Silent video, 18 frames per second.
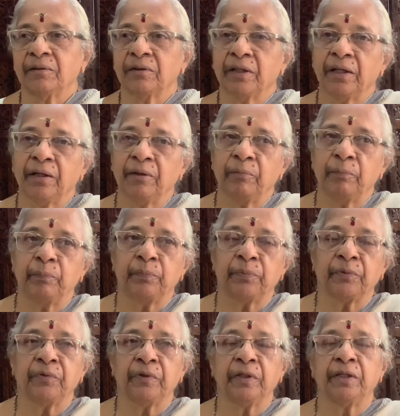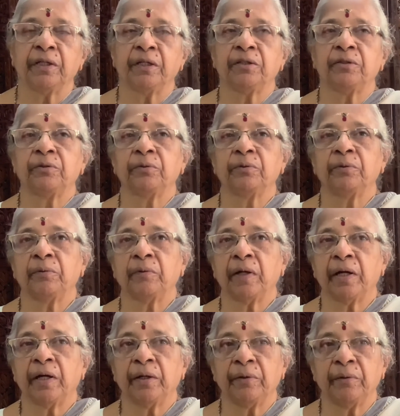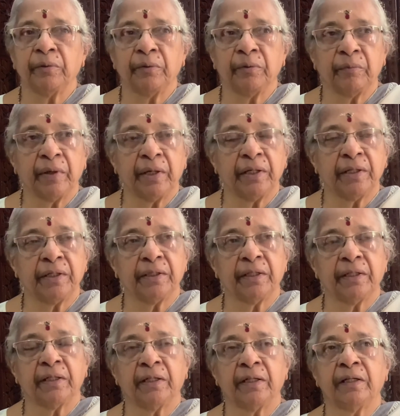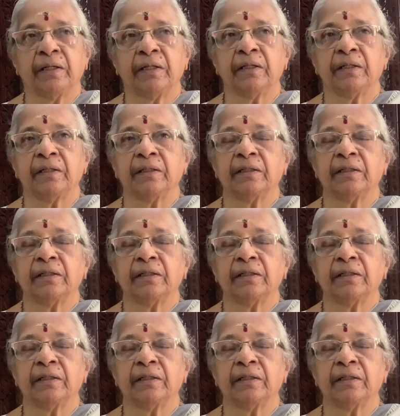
he proceeded to Guruvayur, when the